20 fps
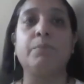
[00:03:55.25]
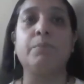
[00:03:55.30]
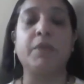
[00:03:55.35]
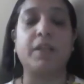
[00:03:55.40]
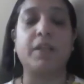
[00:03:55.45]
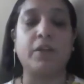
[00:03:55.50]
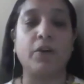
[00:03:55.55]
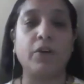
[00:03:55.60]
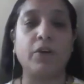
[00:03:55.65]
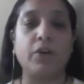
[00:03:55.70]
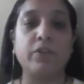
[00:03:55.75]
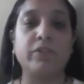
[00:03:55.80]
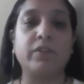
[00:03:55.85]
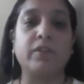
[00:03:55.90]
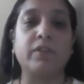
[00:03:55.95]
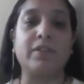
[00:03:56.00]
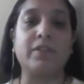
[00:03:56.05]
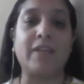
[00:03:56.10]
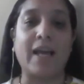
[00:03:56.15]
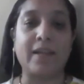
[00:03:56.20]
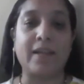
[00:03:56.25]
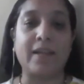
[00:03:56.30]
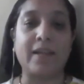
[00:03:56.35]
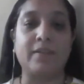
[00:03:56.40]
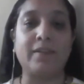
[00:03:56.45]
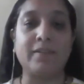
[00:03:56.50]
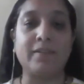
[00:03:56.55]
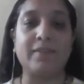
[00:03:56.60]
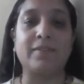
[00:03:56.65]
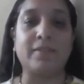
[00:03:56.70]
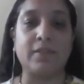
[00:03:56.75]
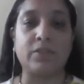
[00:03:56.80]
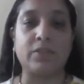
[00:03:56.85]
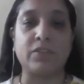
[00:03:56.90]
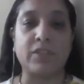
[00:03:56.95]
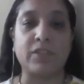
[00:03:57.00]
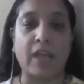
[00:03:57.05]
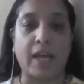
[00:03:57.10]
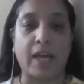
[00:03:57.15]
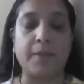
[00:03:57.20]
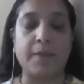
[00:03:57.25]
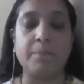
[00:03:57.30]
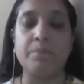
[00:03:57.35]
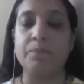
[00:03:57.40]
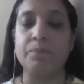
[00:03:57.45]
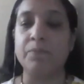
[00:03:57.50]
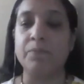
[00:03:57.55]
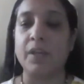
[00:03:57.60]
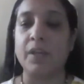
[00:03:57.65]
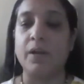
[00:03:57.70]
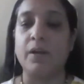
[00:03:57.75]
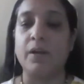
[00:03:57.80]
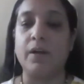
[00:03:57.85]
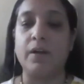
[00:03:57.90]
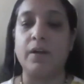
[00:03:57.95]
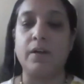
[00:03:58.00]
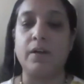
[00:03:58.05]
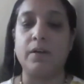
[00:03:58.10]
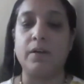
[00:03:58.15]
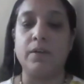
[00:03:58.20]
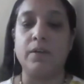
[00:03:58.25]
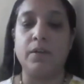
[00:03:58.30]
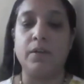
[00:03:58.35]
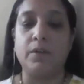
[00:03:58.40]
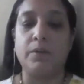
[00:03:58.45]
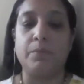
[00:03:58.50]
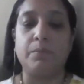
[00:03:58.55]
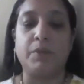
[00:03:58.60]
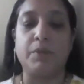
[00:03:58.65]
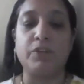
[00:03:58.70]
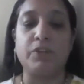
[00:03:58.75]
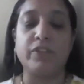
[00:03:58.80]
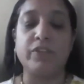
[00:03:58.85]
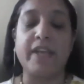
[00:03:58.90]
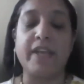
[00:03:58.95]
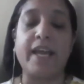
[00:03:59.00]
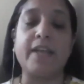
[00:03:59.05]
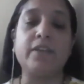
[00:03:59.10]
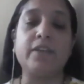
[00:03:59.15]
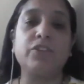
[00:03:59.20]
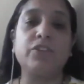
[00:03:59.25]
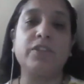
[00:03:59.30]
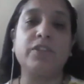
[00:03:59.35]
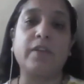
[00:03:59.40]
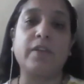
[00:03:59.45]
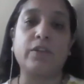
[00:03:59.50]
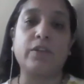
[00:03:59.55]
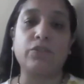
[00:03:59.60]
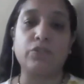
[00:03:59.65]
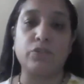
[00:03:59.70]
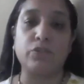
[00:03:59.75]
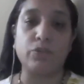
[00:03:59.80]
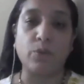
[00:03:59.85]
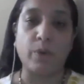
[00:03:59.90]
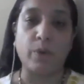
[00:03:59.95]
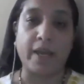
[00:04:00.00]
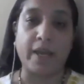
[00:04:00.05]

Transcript: Because that this is the time, uh, because the energies are so